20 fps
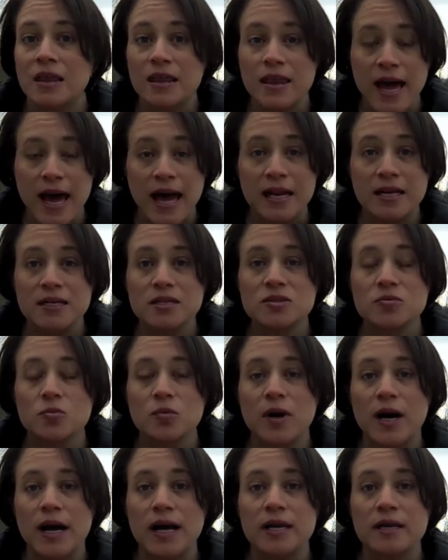That is
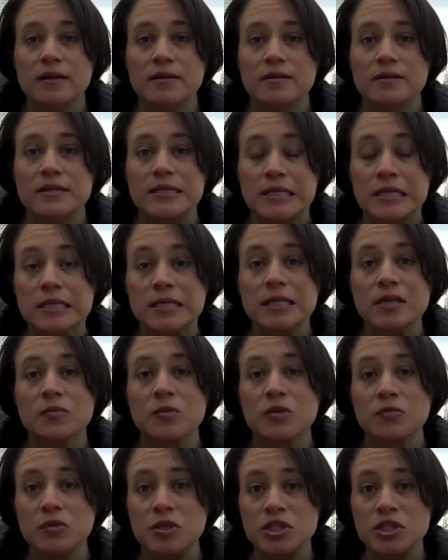what dealing with